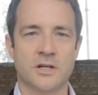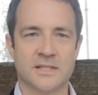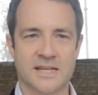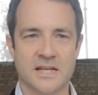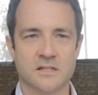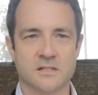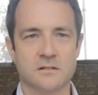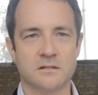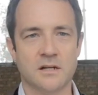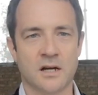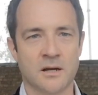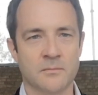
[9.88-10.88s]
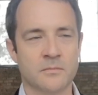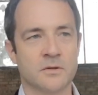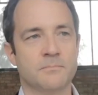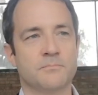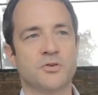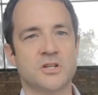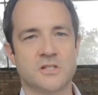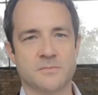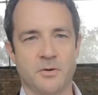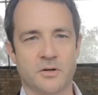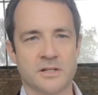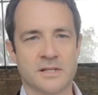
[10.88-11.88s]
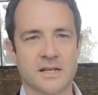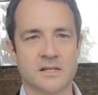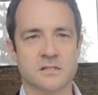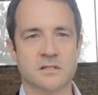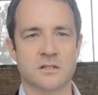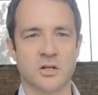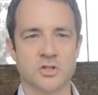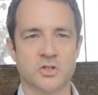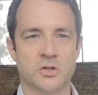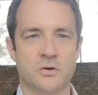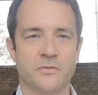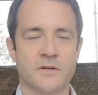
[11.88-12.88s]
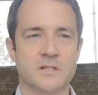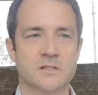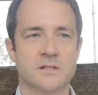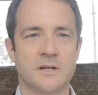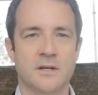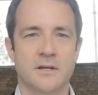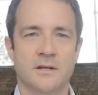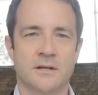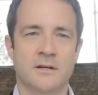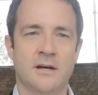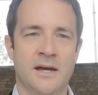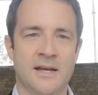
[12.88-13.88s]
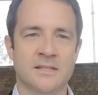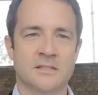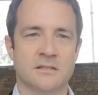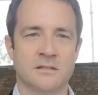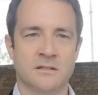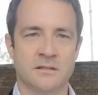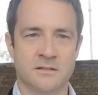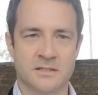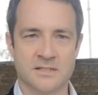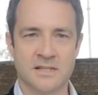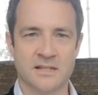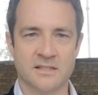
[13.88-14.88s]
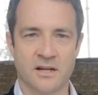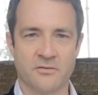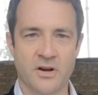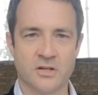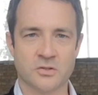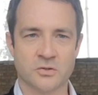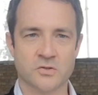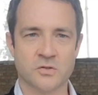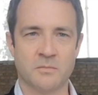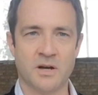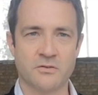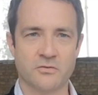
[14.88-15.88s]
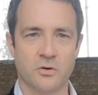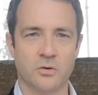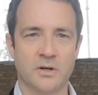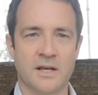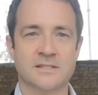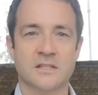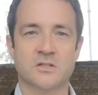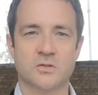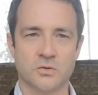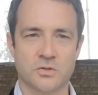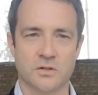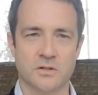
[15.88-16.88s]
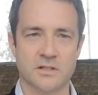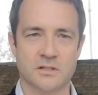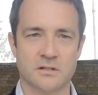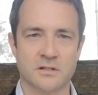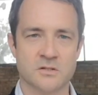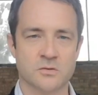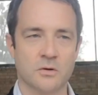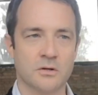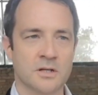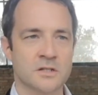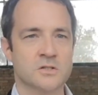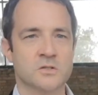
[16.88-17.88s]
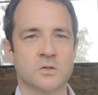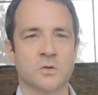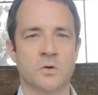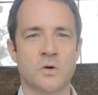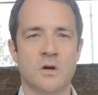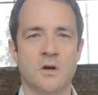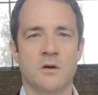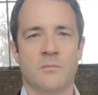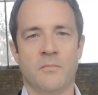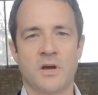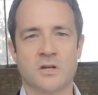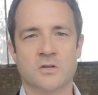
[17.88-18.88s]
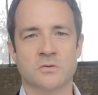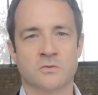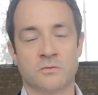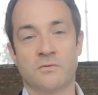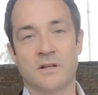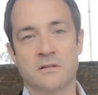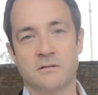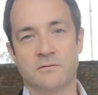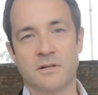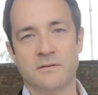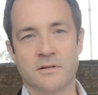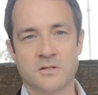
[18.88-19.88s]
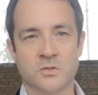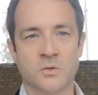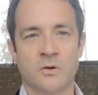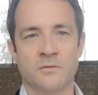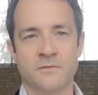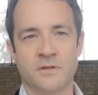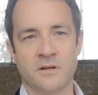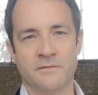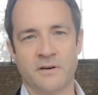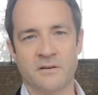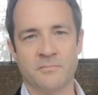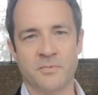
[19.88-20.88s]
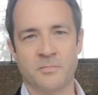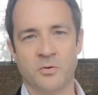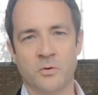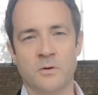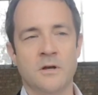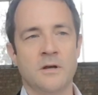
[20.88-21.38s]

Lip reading: at GENSLER. I'm principal at GENSLER London office and design director. So my role as a studio leader as well is to make sure to run the studio of 35 people,